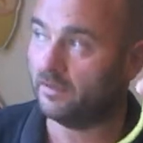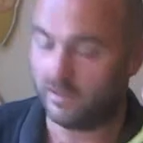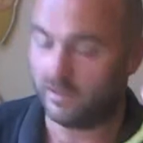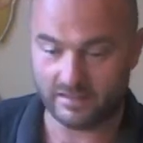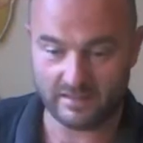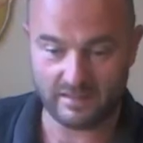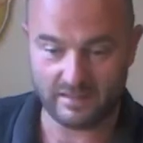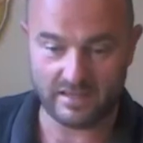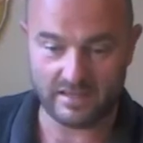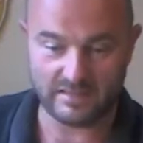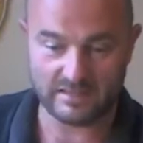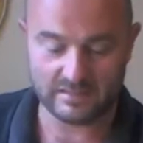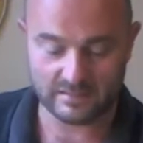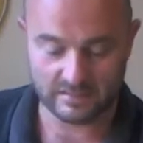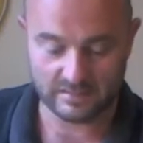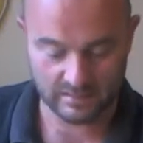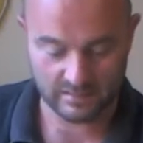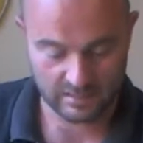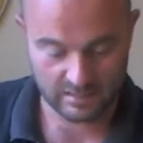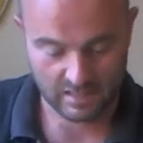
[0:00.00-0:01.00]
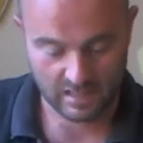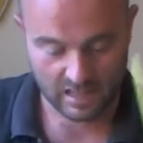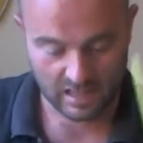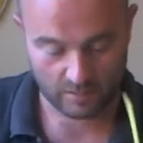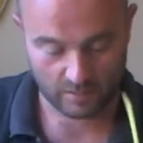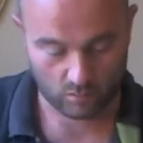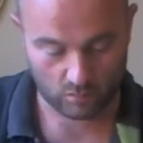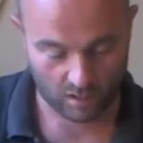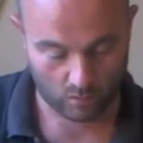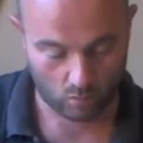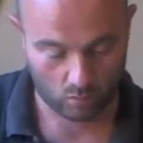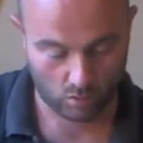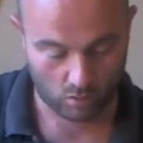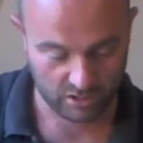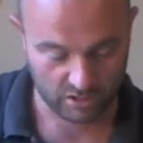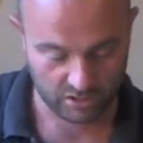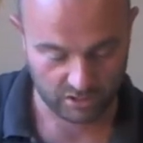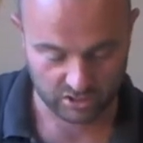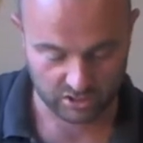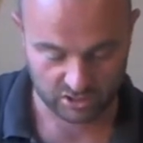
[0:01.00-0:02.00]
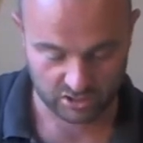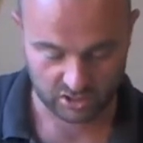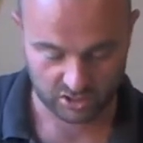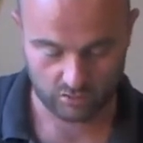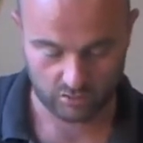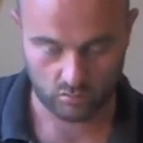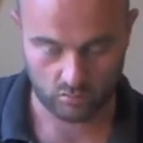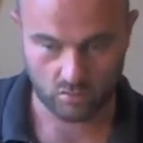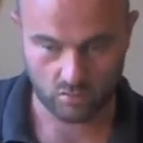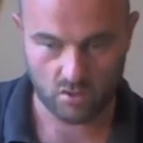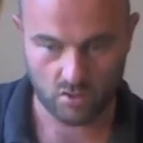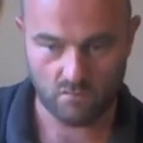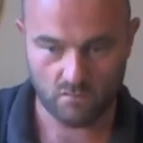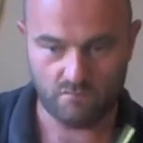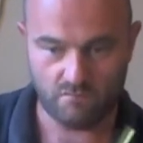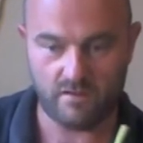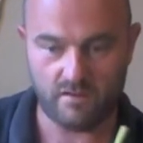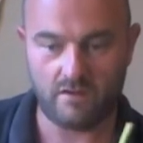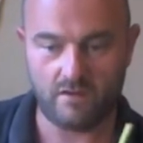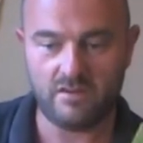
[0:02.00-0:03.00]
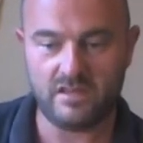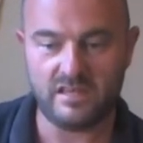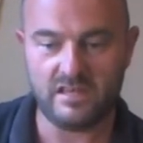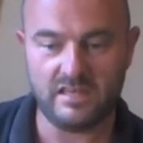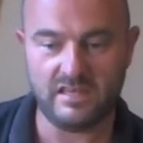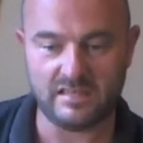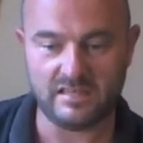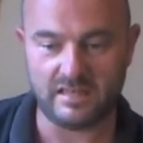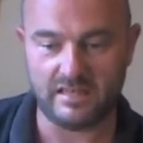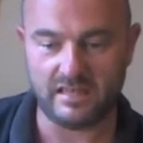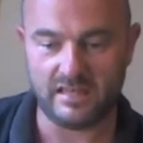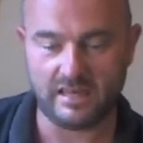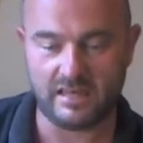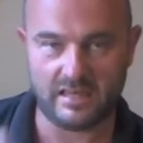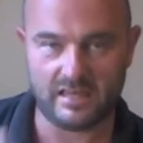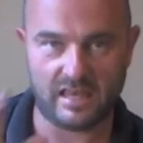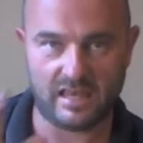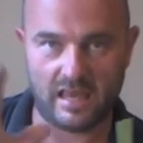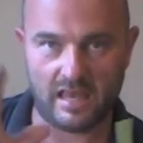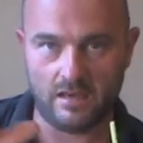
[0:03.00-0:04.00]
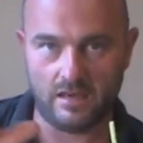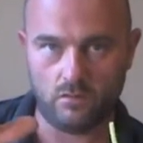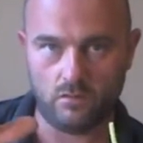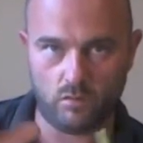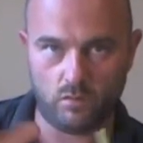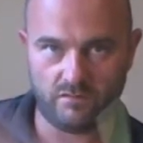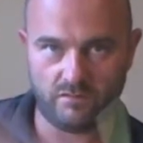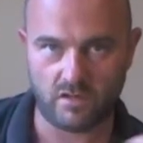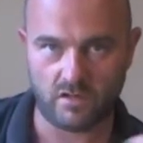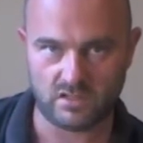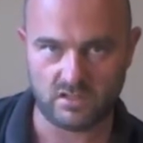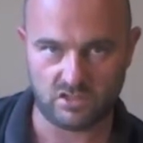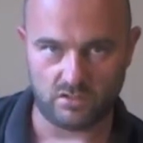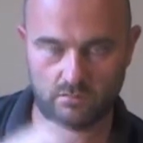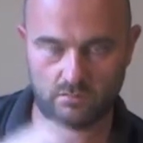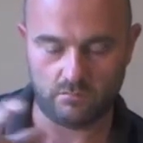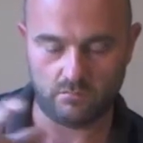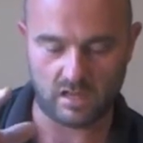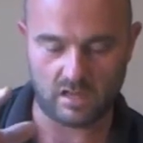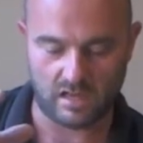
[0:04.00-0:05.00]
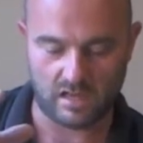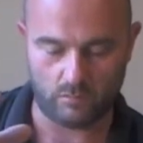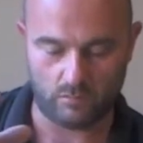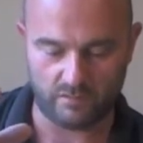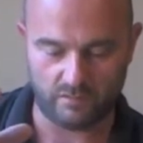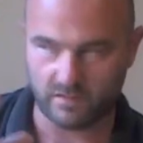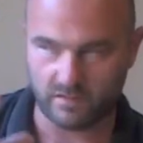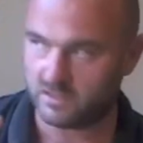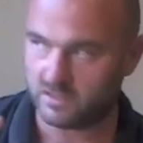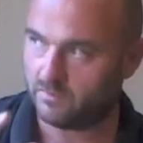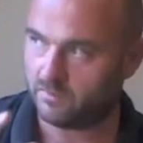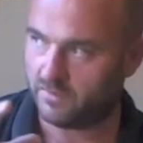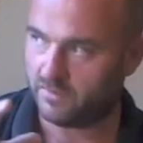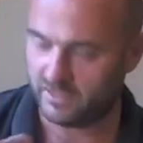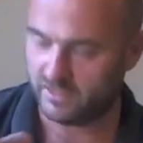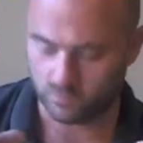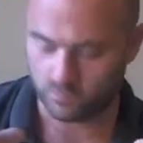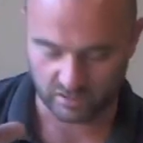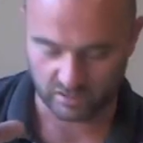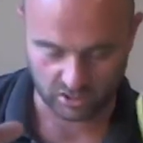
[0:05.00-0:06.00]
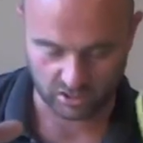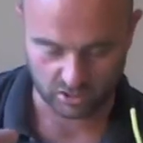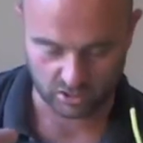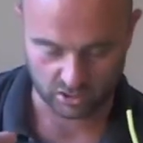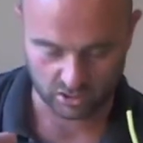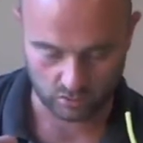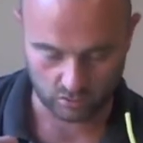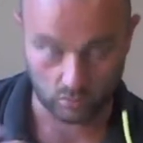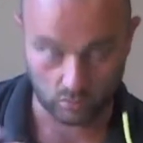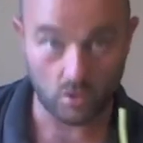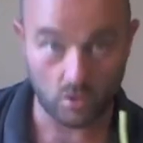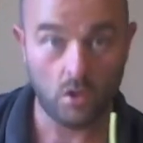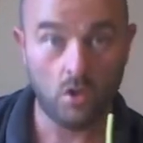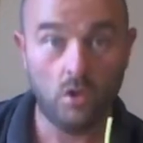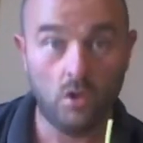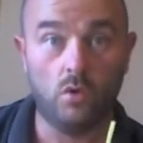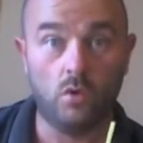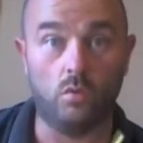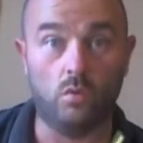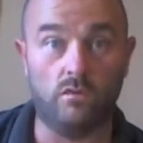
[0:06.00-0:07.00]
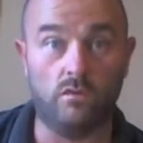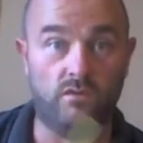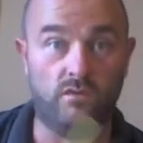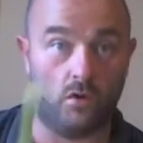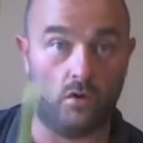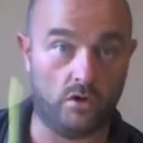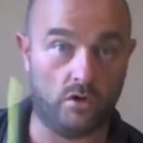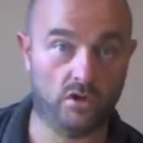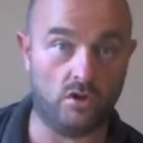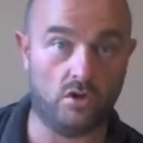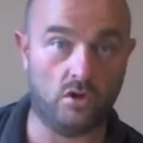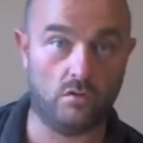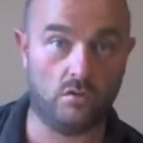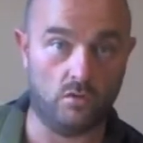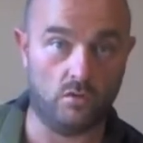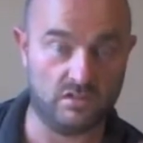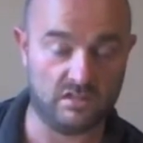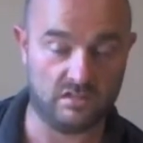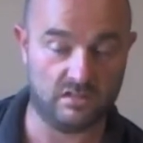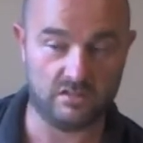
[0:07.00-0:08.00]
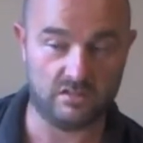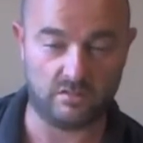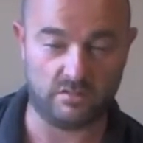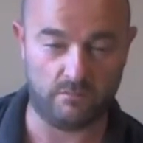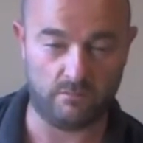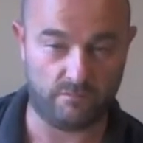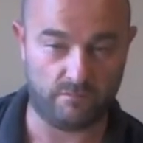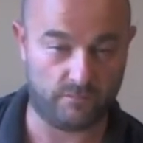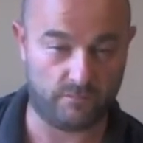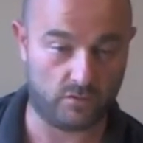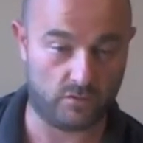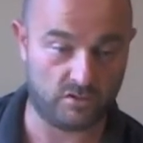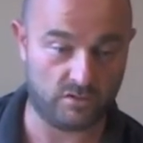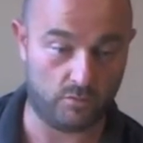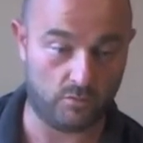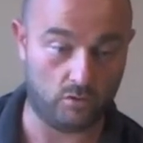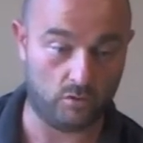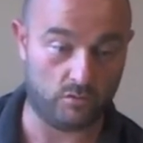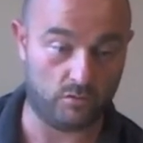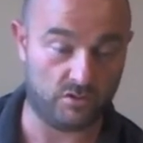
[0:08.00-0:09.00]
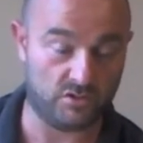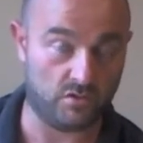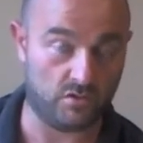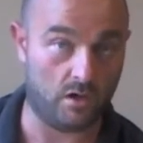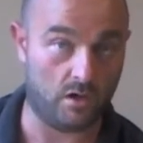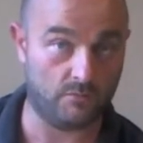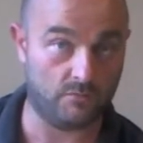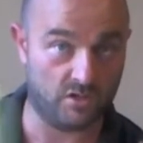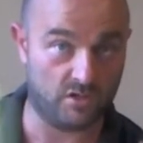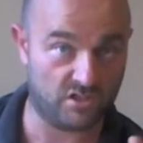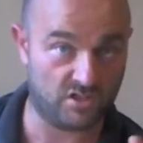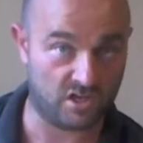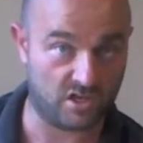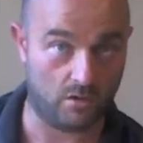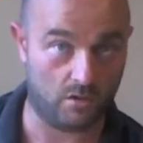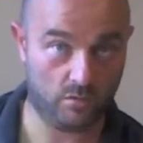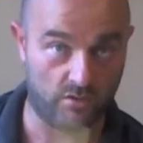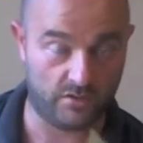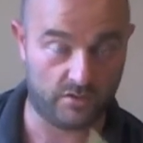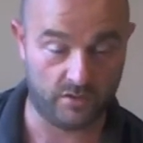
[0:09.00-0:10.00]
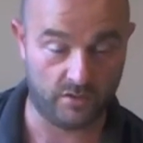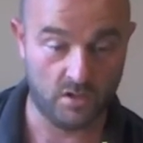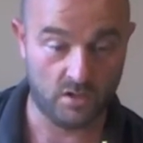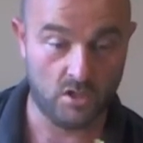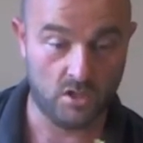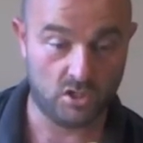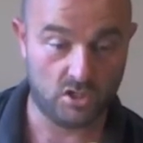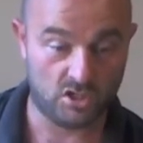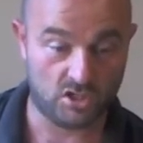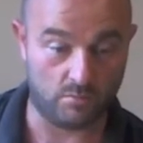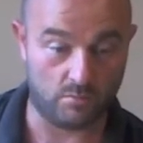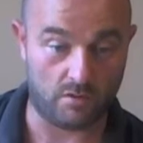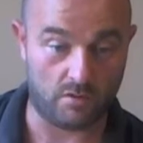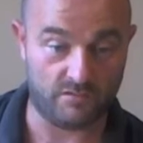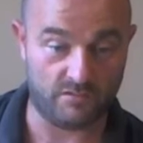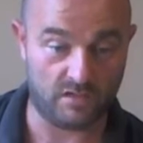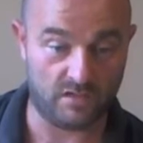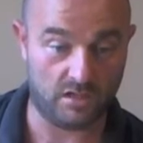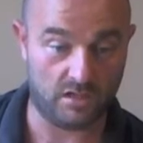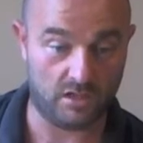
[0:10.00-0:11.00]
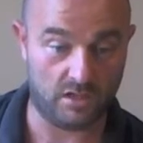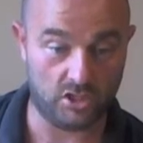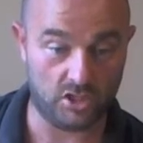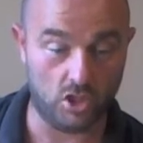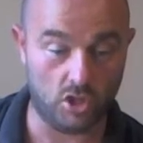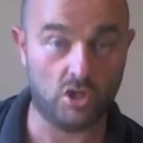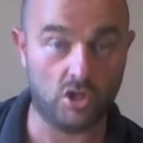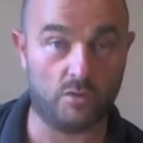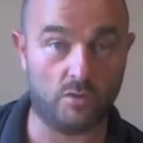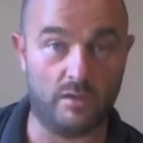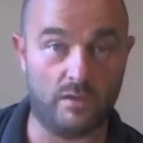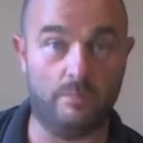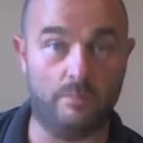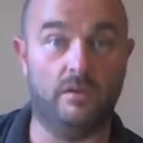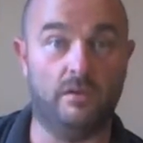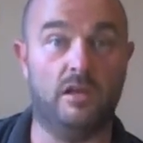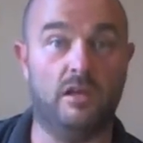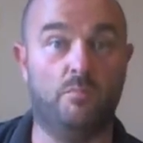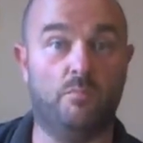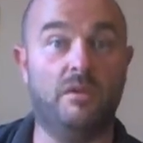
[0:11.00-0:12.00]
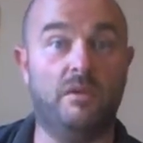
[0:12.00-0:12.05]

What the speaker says: like this, and what I want you to do very easily, and again, we've got some things we can do for younger ones and for some older ones. So I'm going to start with some of the younger people. Now,